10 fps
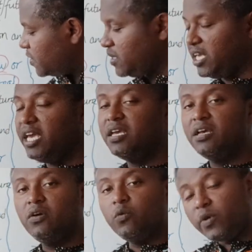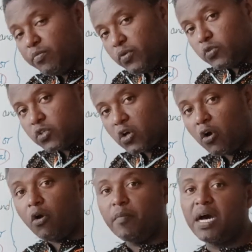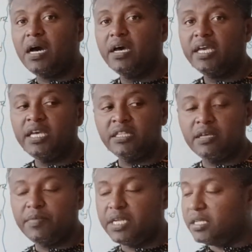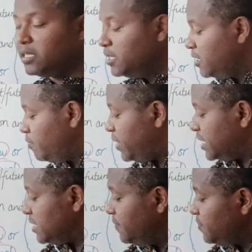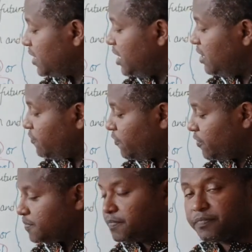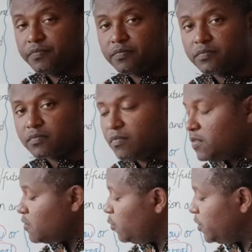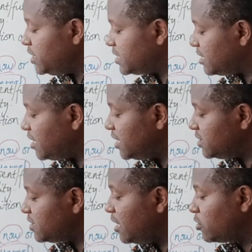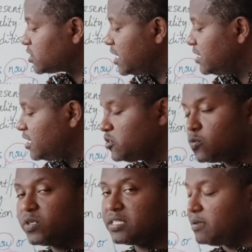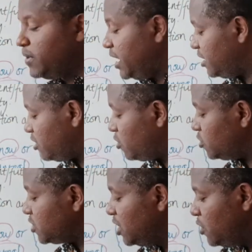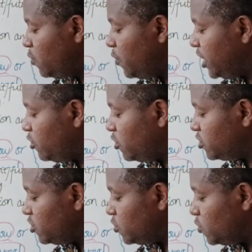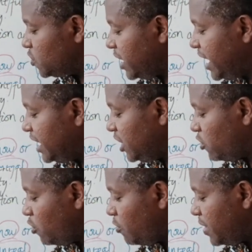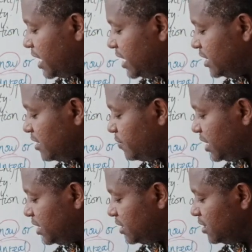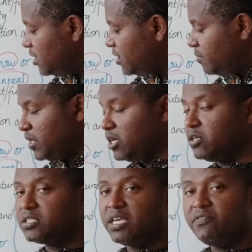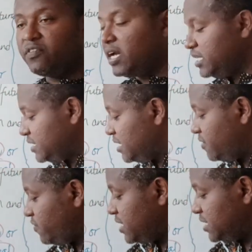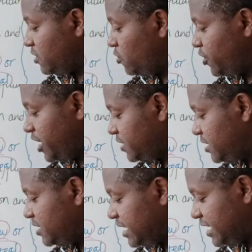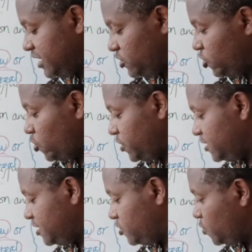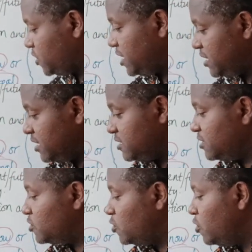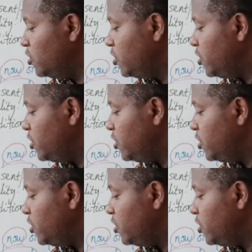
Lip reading: Okay? We put comma in the middle. But if we start our sentence with the main clause, we don't use any comma in the middle, because if can serve as a connector, then it joins the two sentences. So